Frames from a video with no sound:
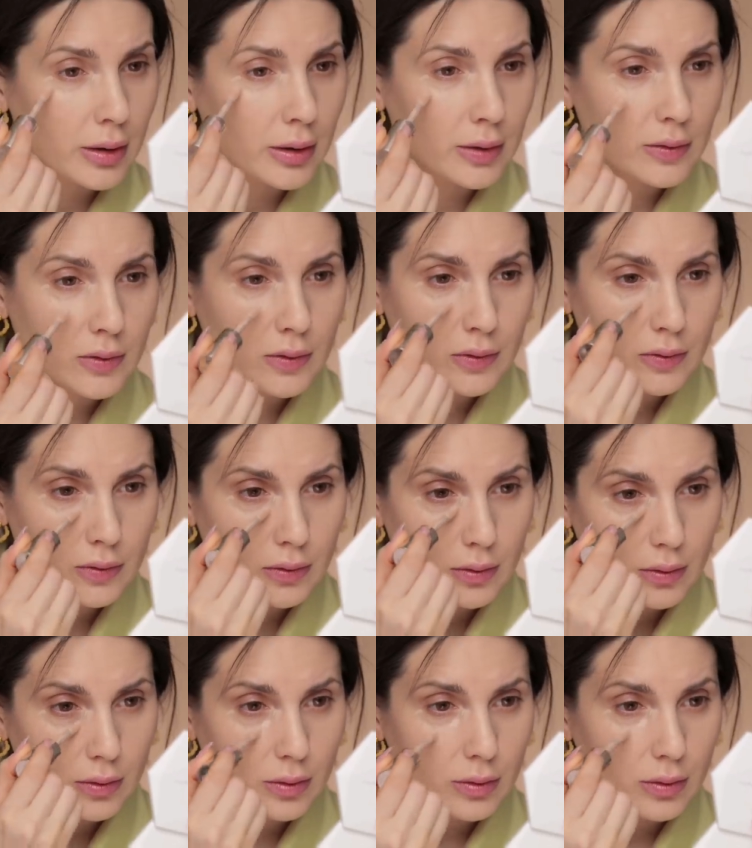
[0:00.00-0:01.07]
And this is
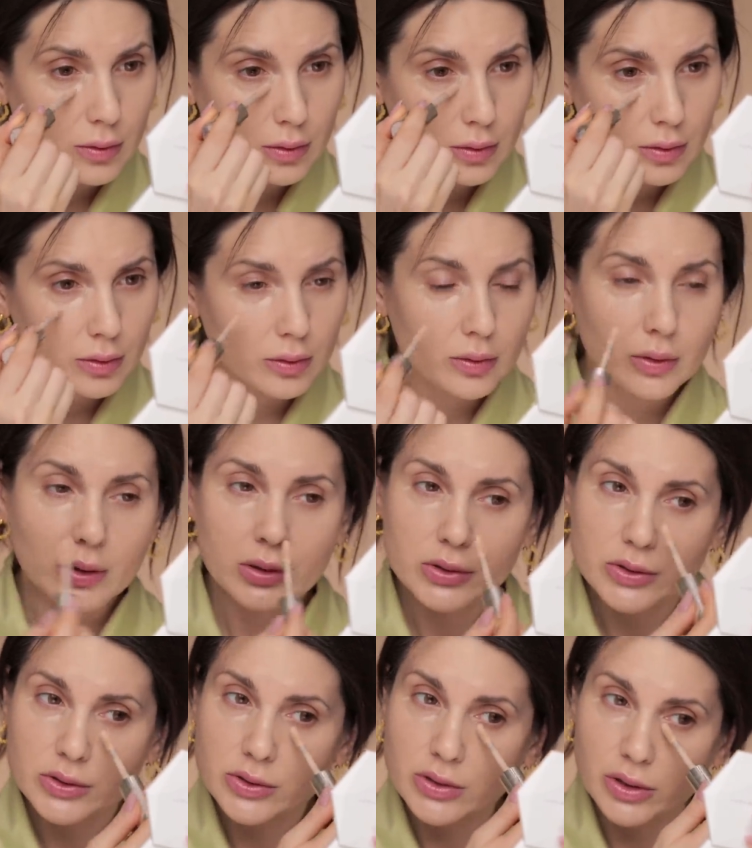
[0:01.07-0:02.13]

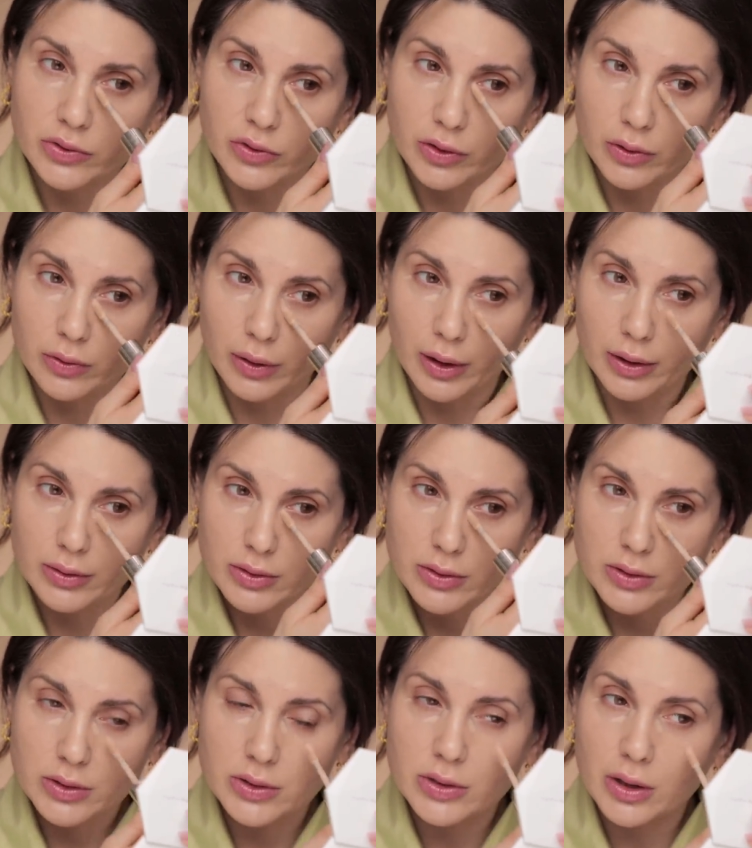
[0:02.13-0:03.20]
such a great
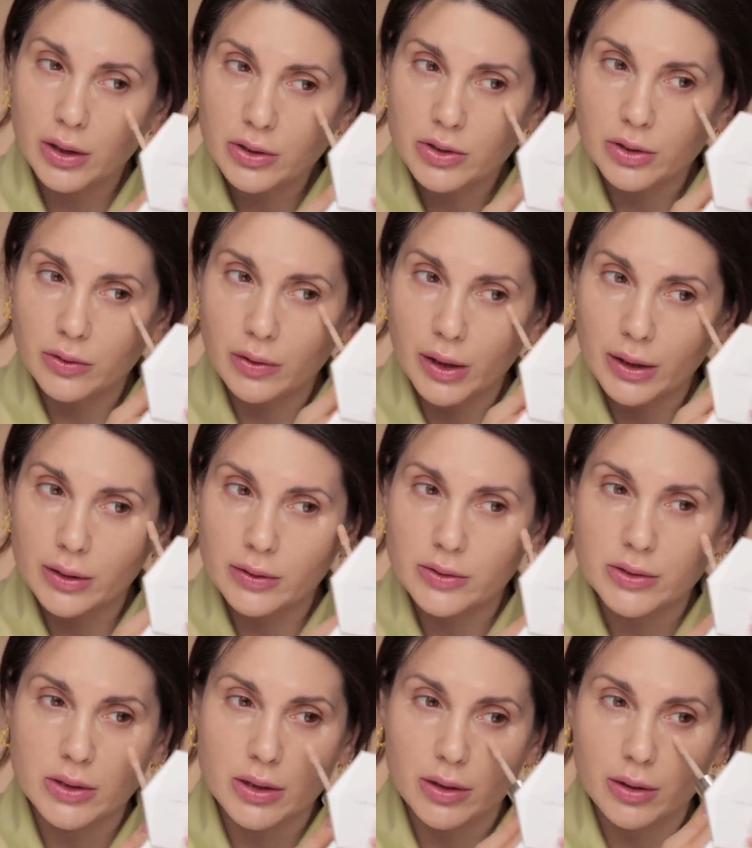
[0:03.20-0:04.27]

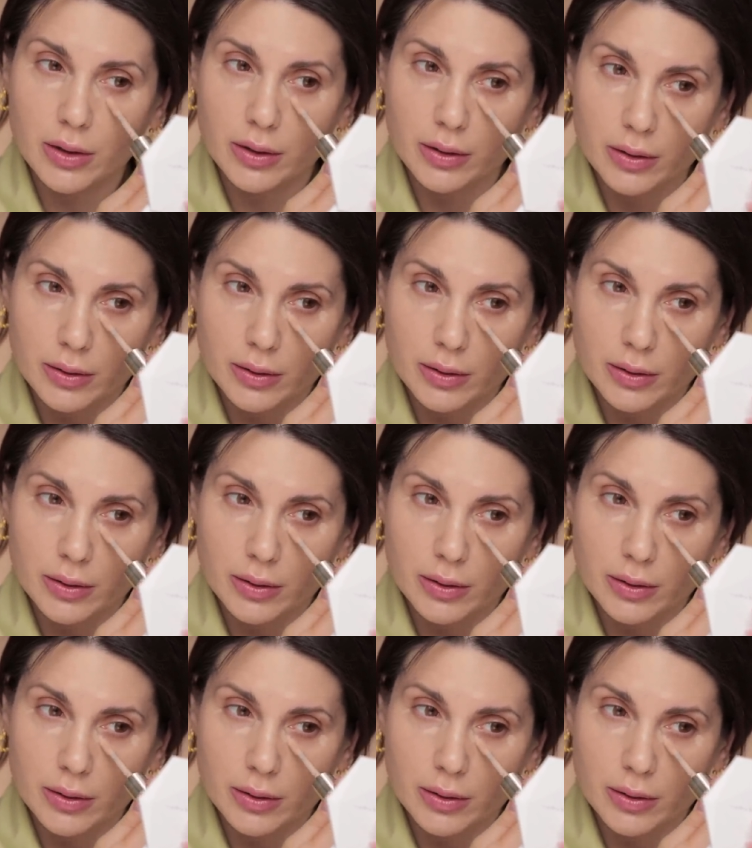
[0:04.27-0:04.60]
concealer.